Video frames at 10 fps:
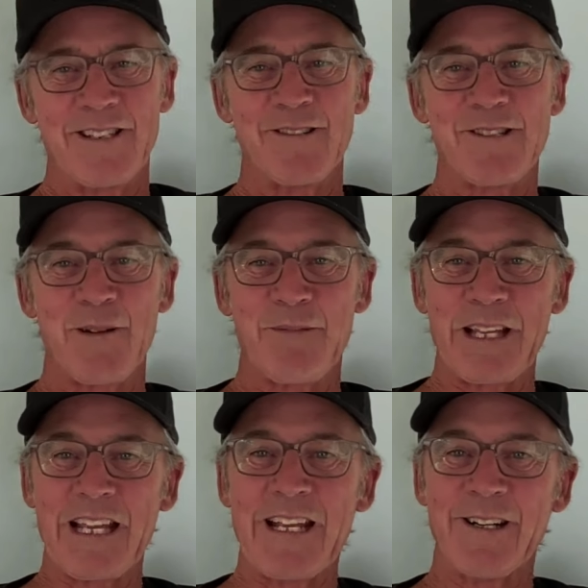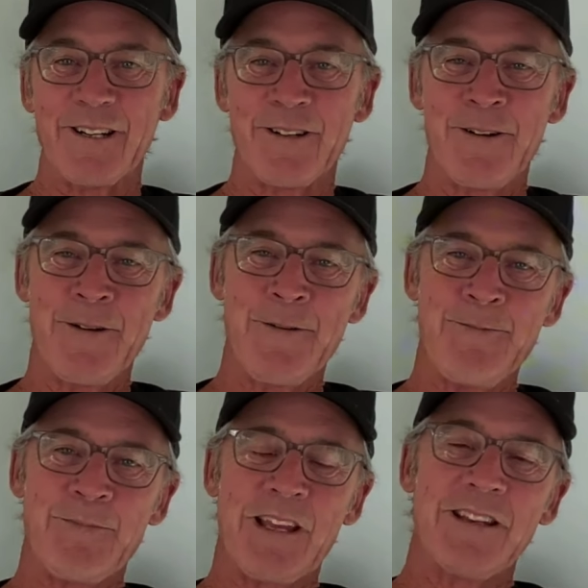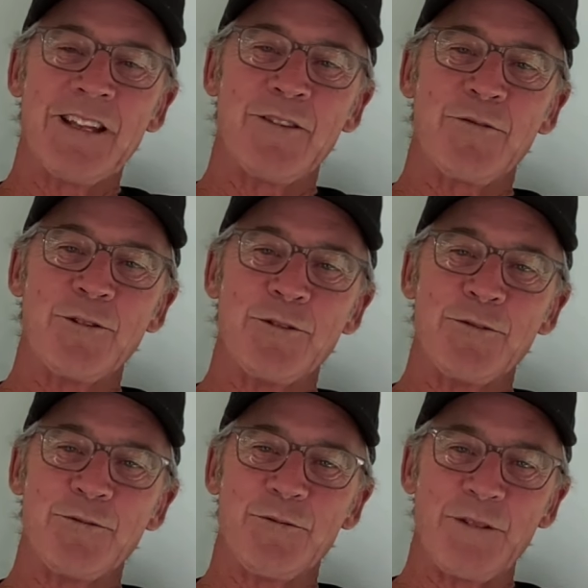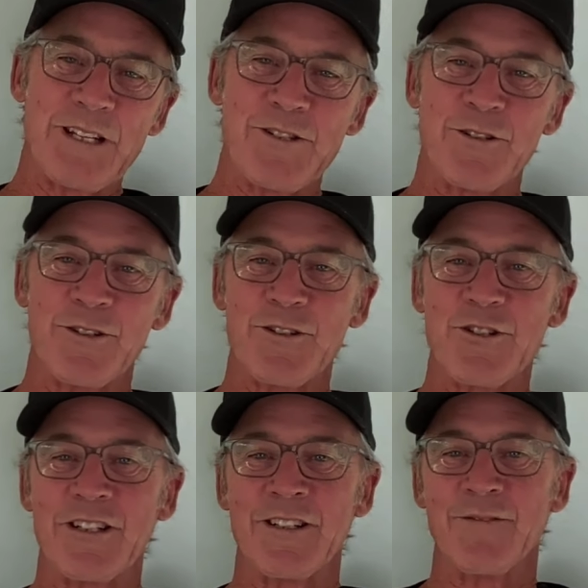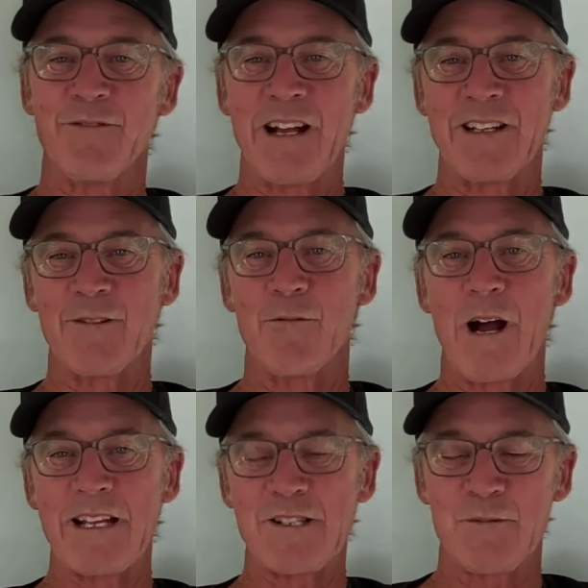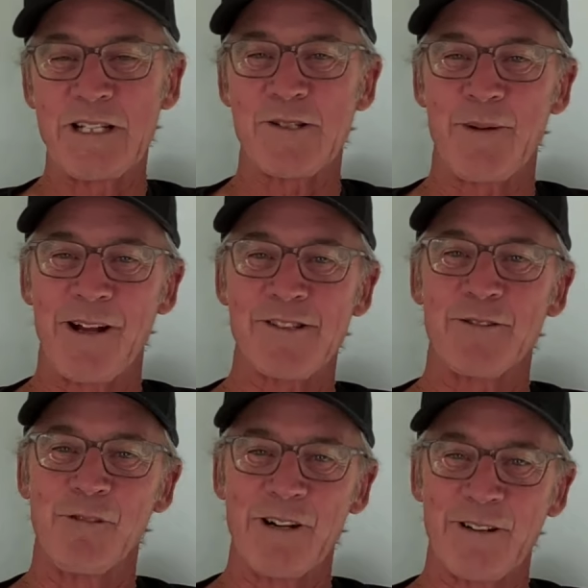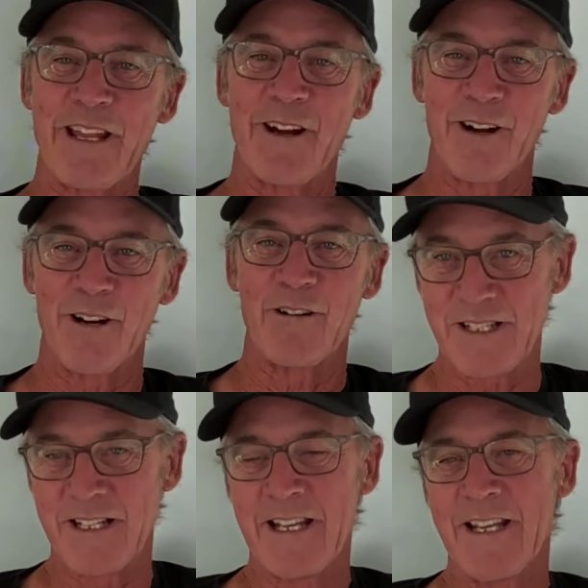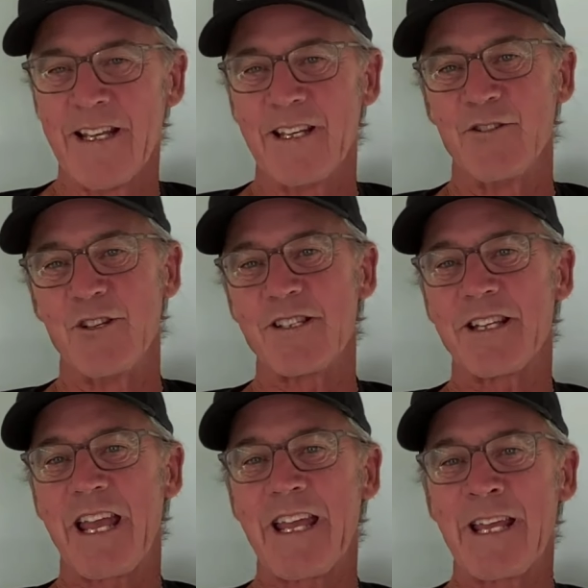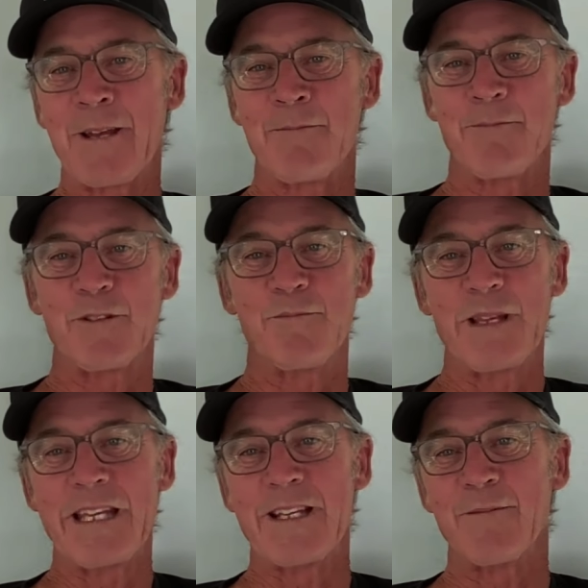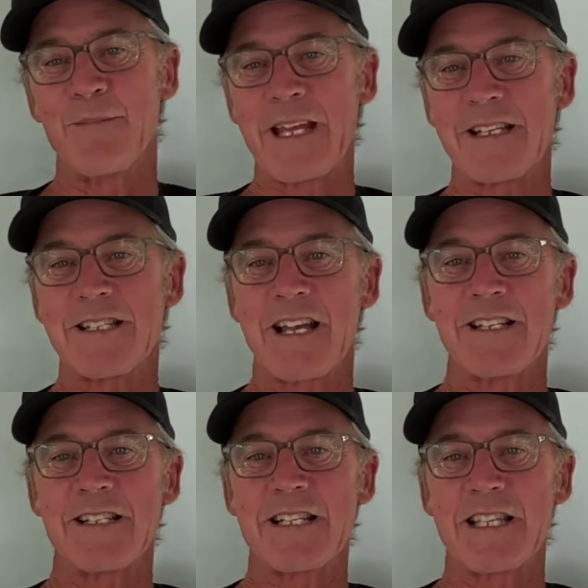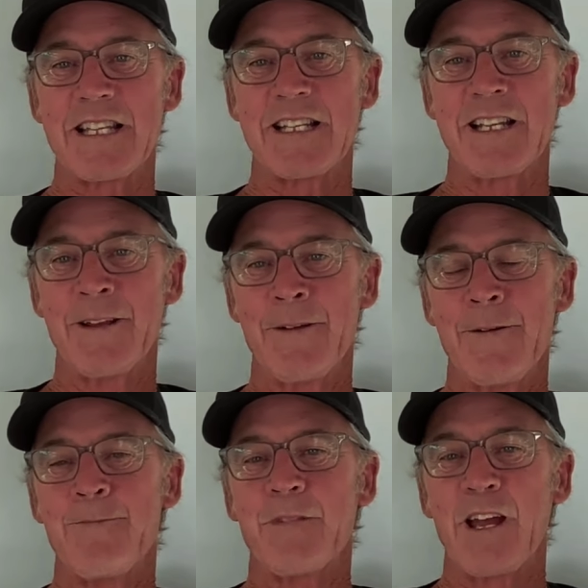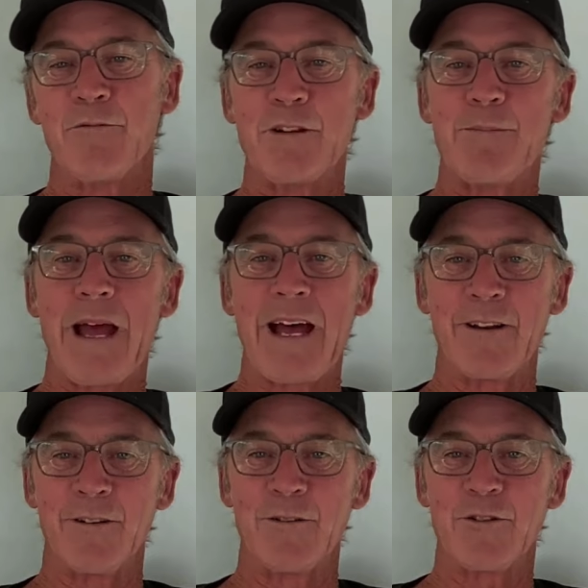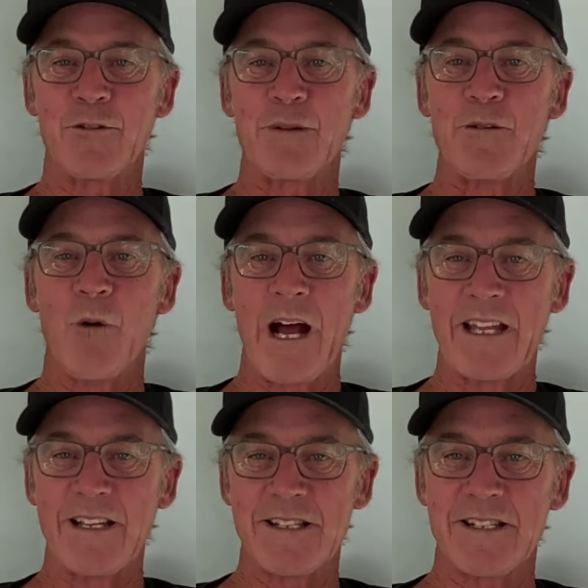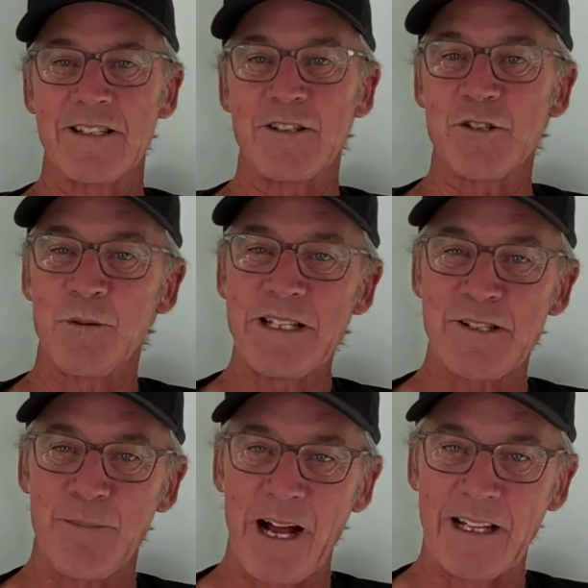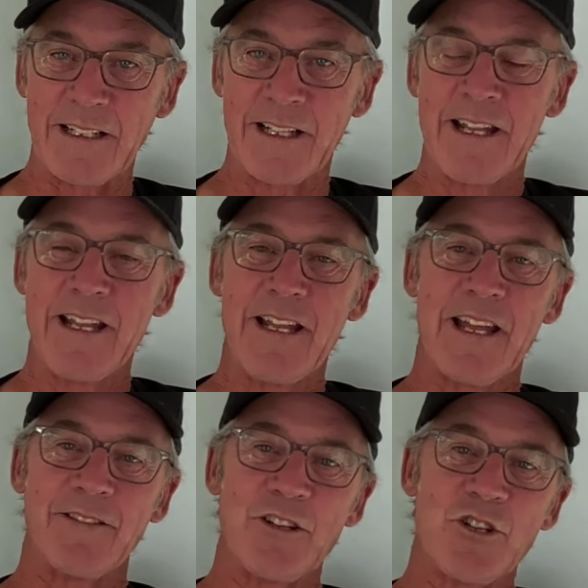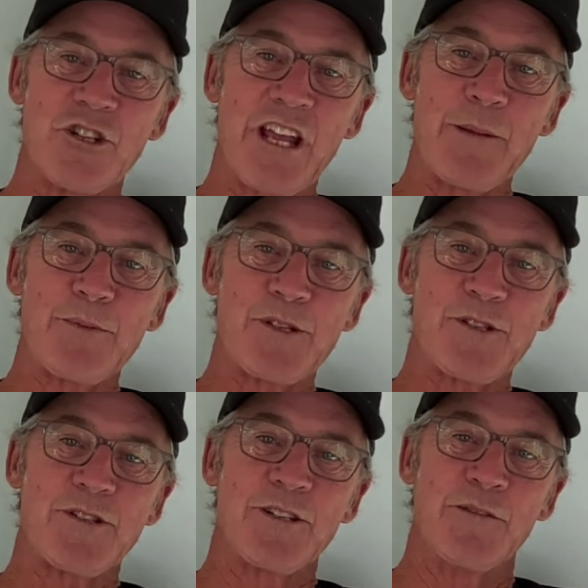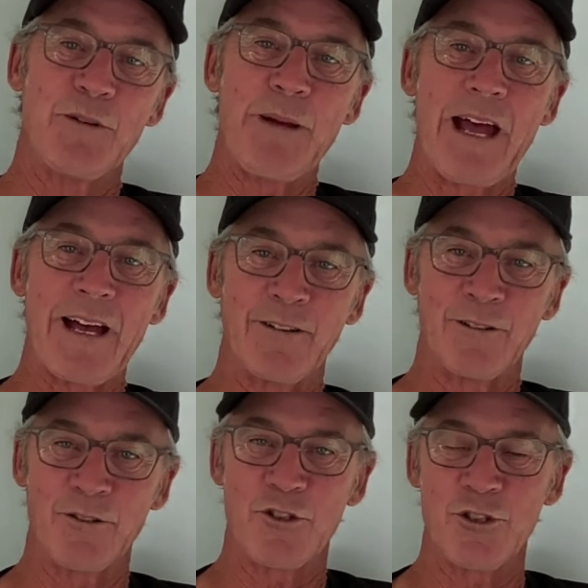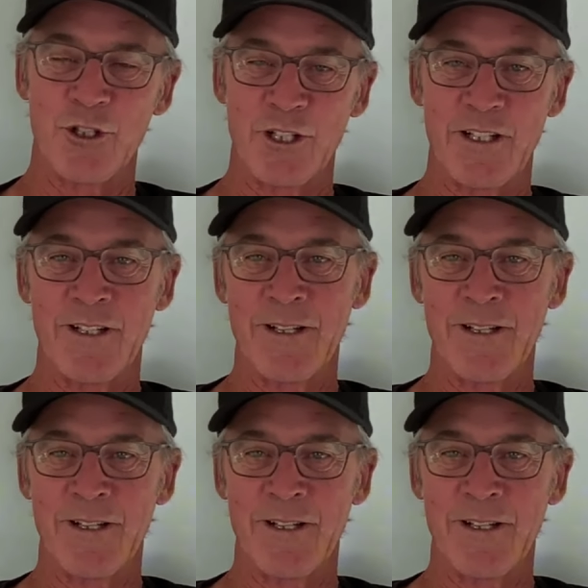there's something here, and then through research and finding why sweet spots are where they are, it just came to me to make sense that every paddle should be widest at the sweet spot, and the shapes of a paddle should